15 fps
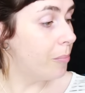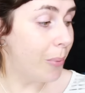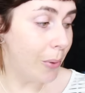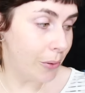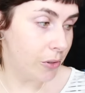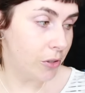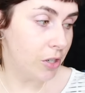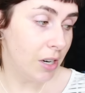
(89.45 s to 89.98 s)

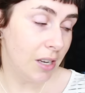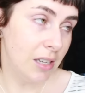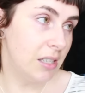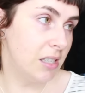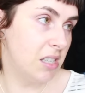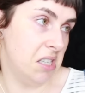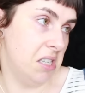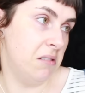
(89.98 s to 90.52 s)
but
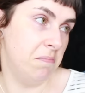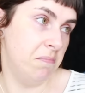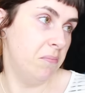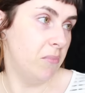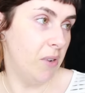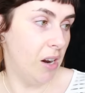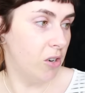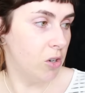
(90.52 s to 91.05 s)
it's
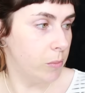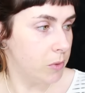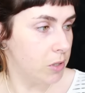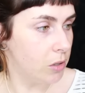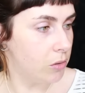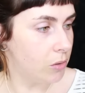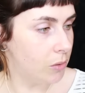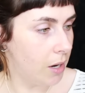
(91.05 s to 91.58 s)
Lancôme,
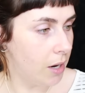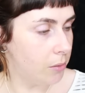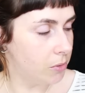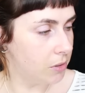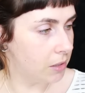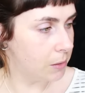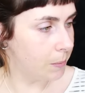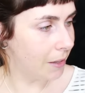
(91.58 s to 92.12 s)
so I
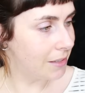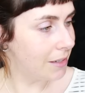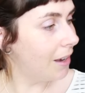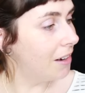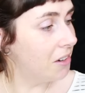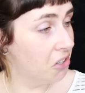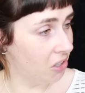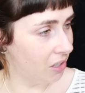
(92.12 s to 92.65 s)
wouldn't expect
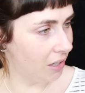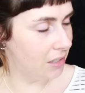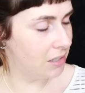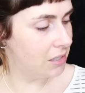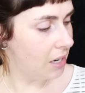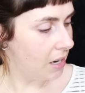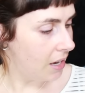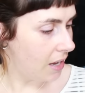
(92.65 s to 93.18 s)
anything
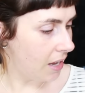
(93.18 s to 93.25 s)
else.